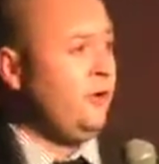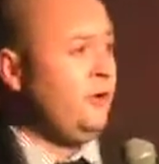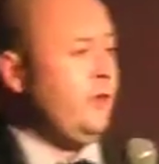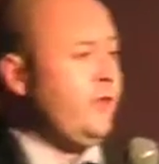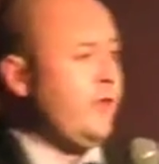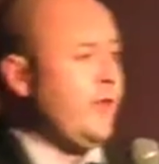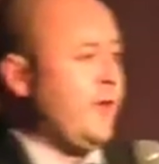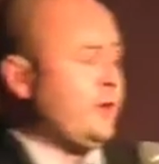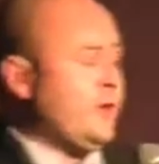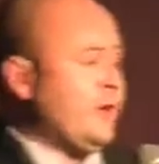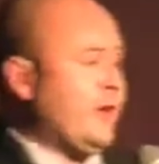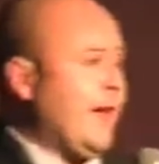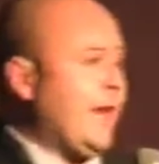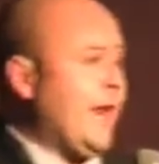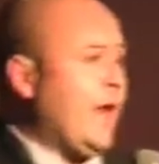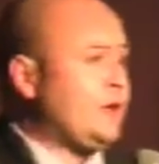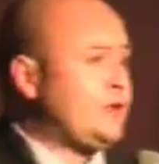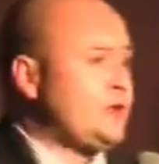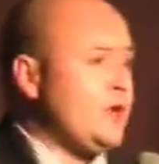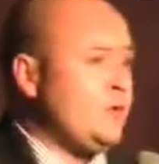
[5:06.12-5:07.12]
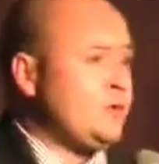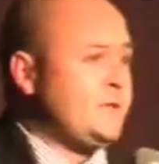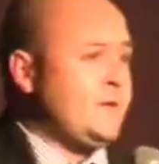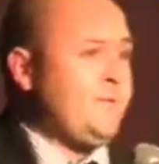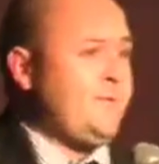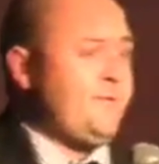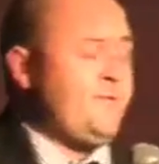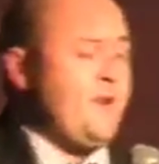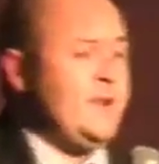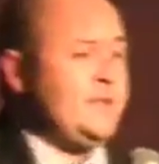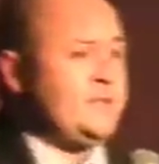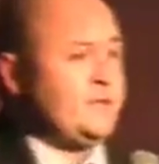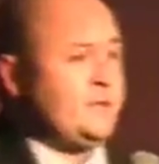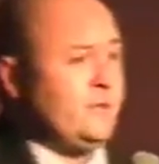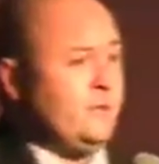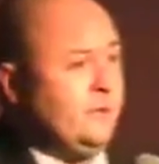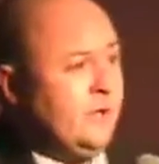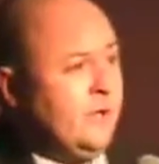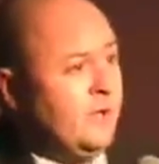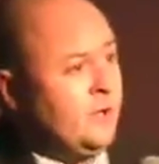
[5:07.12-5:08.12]
only thing I could get out of Joseph
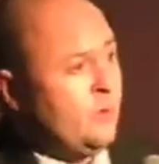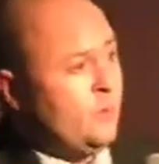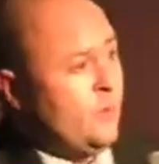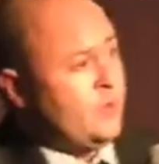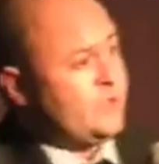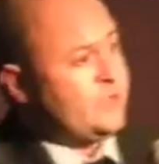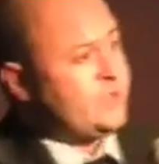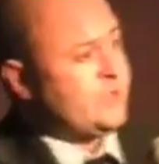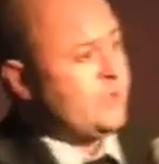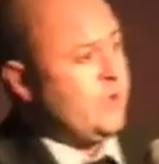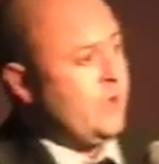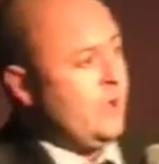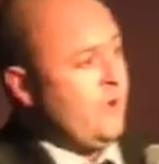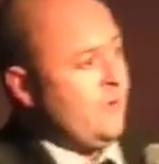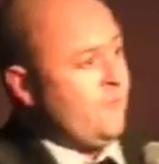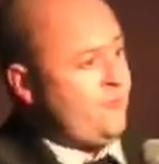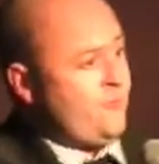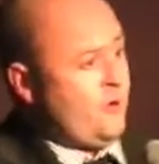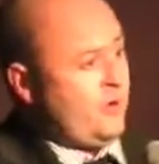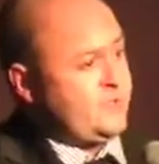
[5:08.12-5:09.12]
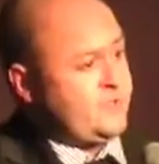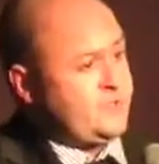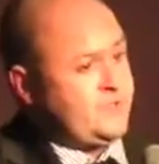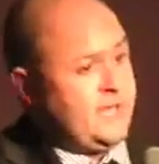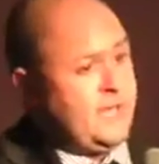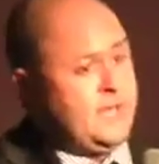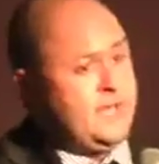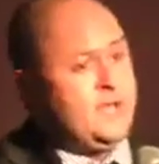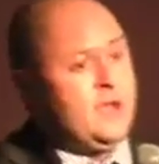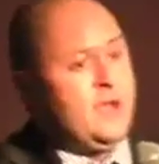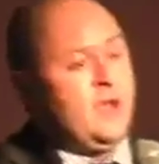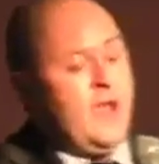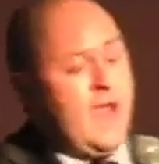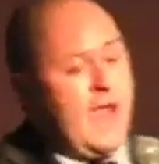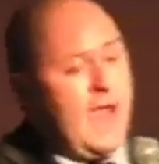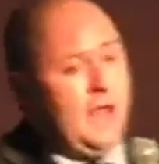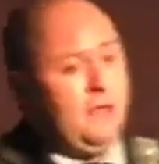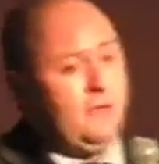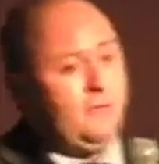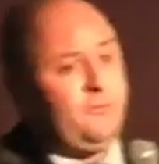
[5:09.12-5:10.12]
Fritzl was frosty
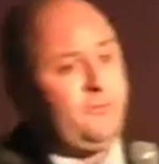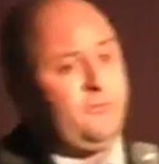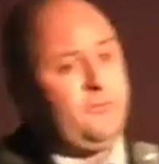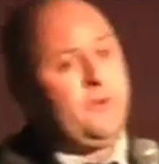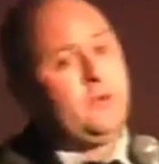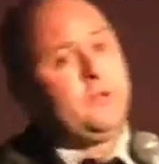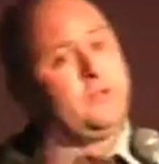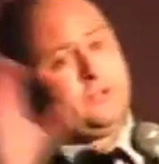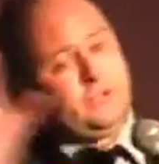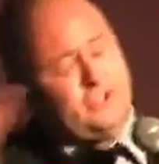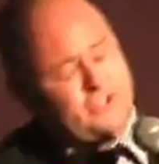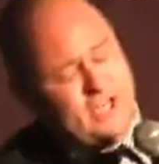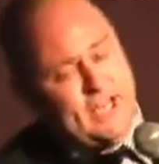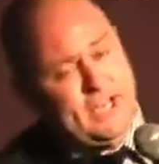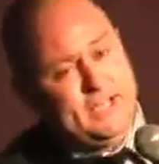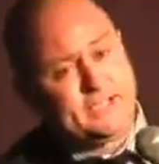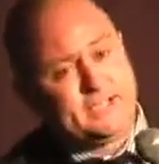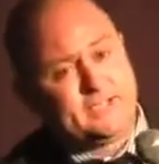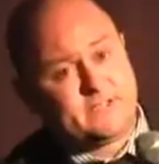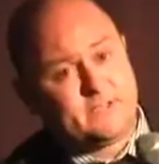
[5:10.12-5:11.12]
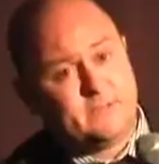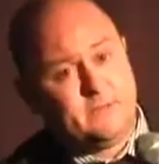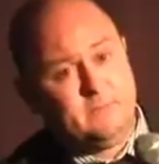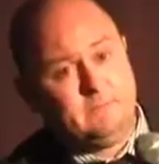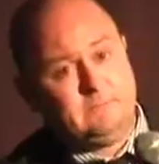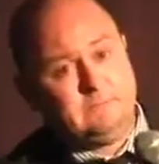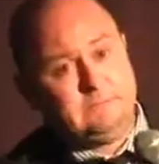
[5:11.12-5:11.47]
elf jizz.